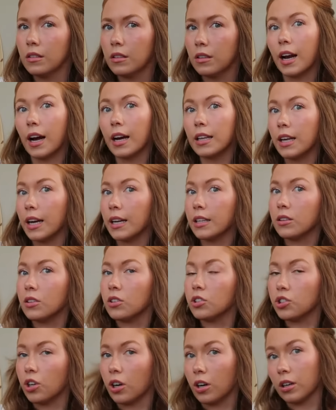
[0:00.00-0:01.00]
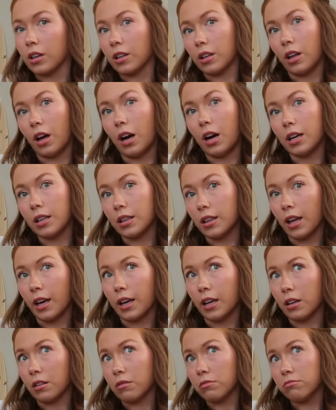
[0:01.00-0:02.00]
And I like the shark a lot.
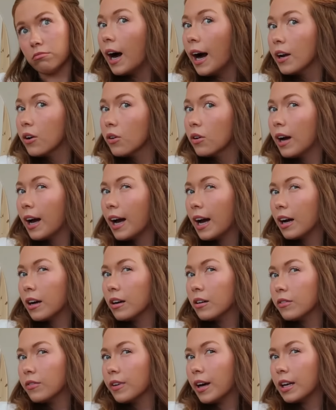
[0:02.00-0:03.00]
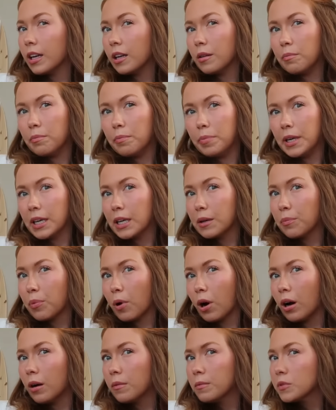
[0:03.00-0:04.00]
Like I don't have any big
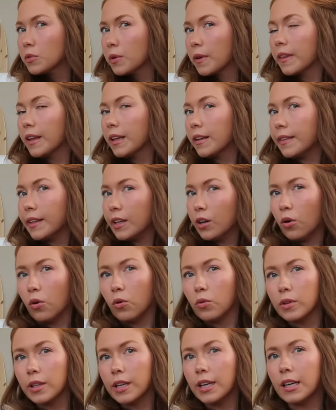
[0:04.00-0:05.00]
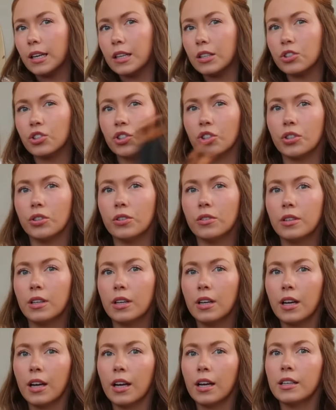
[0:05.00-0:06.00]
problems with it. The only issue
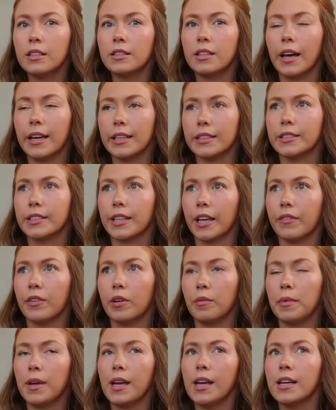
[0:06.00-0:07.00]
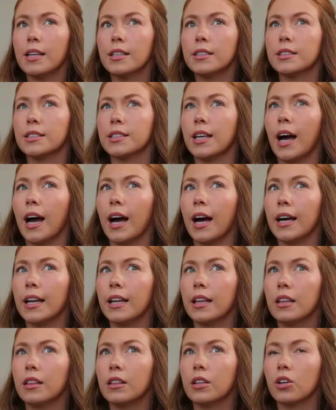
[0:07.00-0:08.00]
that it's given me is
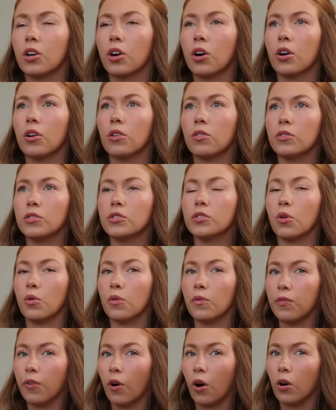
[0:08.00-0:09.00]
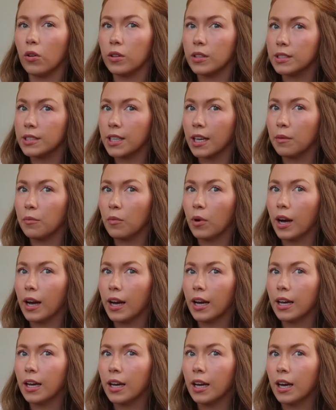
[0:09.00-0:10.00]
that the curls don't fall the same
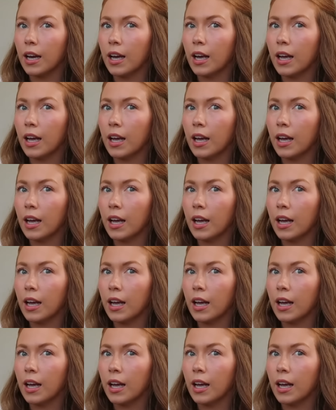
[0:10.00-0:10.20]
way.